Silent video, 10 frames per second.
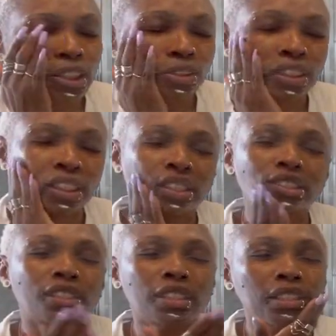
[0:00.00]
treating
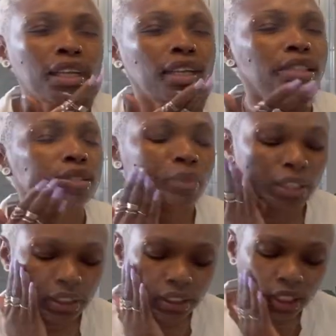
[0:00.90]
the skin, guys.
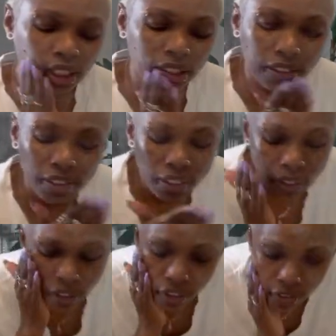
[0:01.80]
My skin
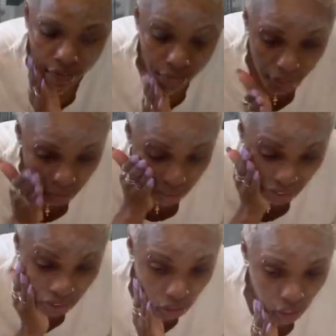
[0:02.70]

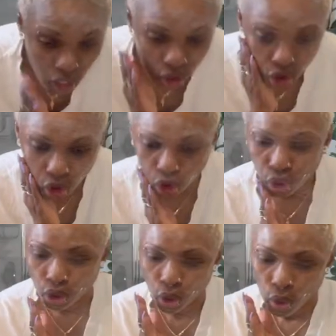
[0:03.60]
feels
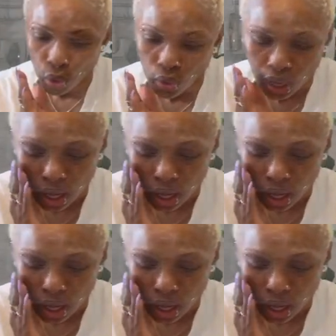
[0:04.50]
so